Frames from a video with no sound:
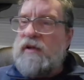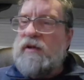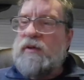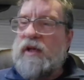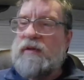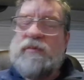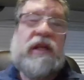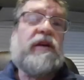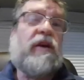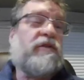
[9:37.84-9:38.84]
Okay,
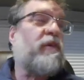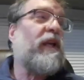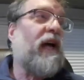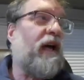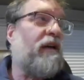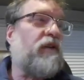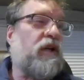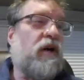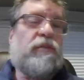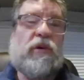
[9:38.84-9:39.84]
because we have a
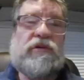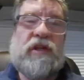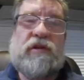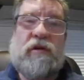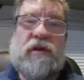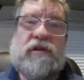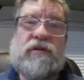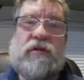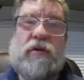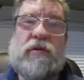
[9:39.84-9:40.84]
composting toilet,
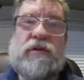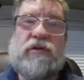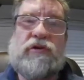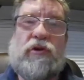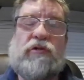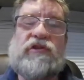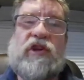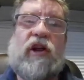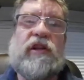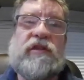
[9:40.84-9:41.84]
so there's no
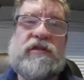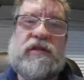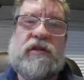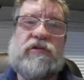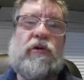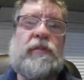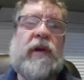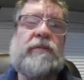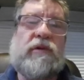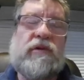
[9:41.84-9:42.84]
solids, there's no
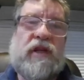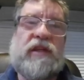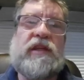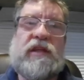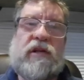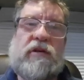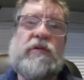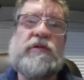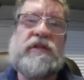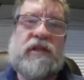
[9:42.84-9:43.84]
paper, nothing that
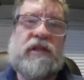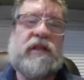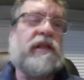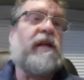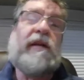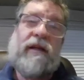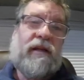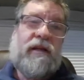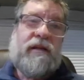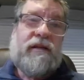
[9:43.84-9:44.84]
goes in the
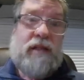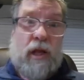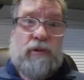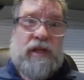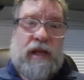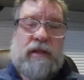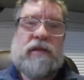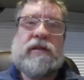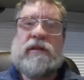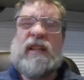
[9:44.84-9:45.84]
yellow
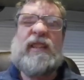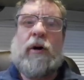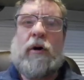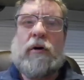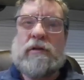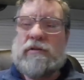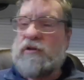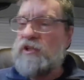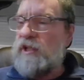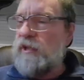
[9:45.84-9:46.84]
tank. It's all
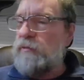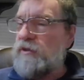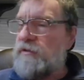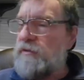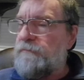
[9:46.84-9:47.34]
just liquids.